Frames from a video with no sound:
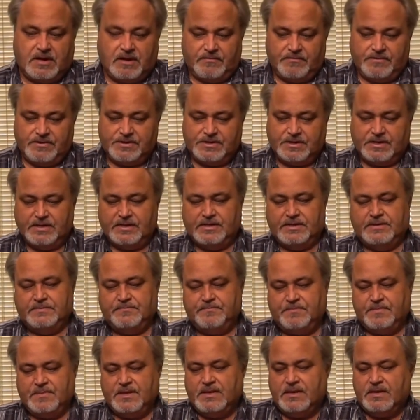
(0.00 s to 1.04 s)
obviously.
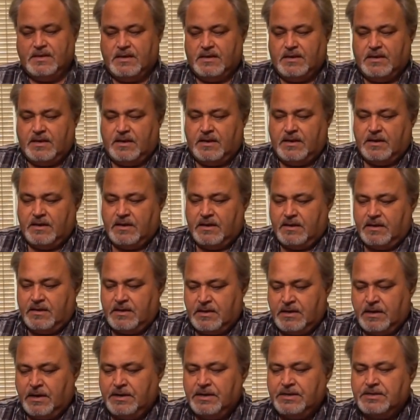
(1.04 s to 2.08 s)

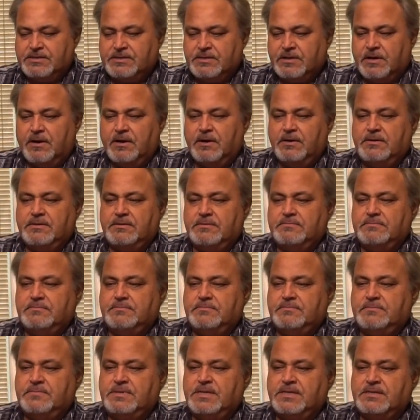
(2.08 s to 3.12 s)
Cutty Sark
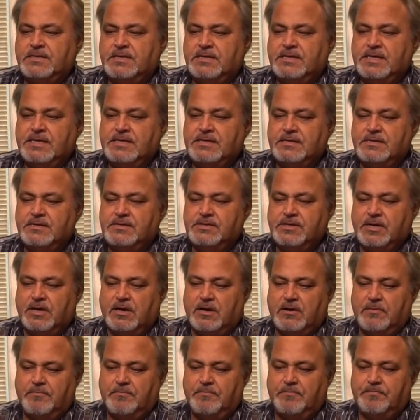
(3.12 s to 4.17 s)
does a decent
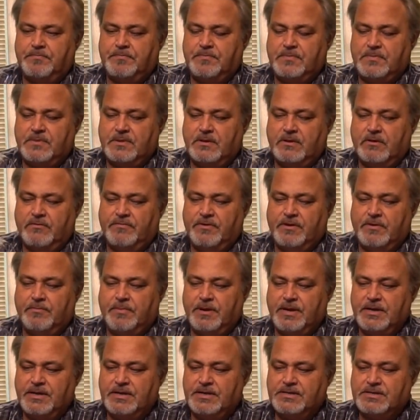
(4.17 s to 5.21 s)
job of their
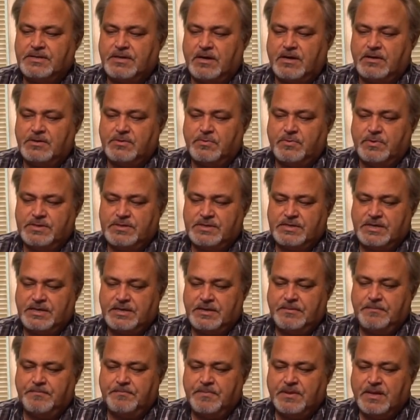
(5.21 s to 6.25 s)
blended Scotch
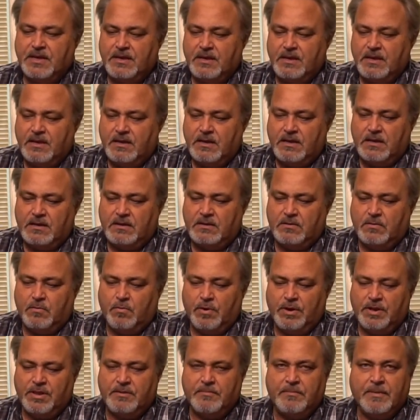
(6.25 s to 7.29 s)
whiskey.
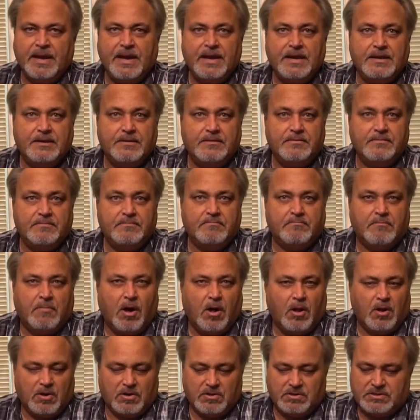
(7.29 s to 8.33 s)
One of the main
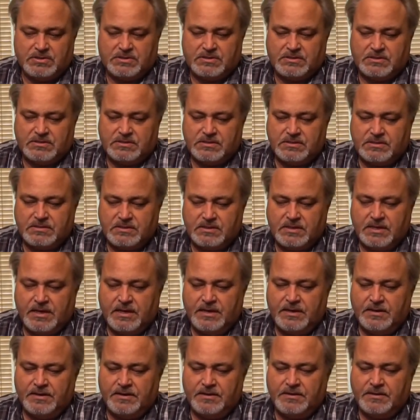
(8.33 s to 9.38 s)
malts
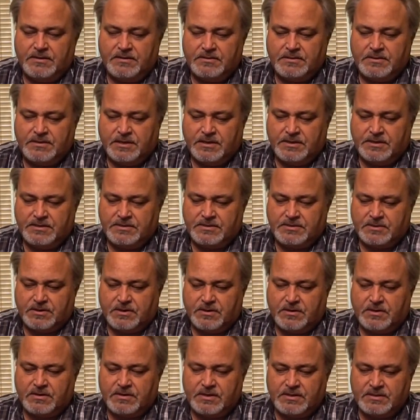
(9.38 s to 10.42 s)
in Cutty
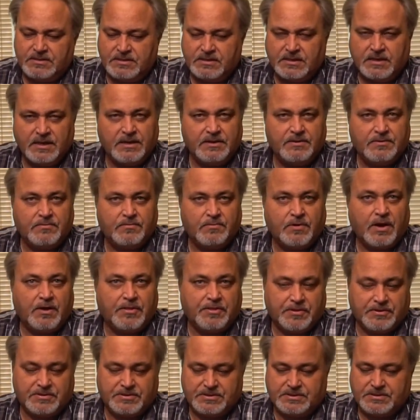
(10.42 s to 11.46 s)
Sark is
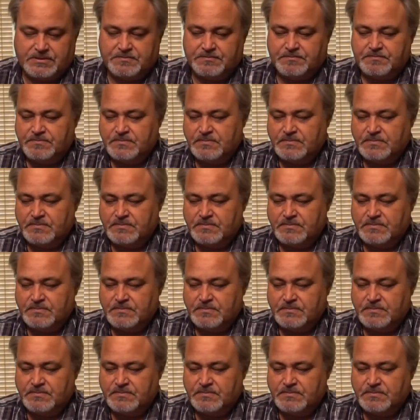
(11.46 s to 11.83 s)
Glenrothes,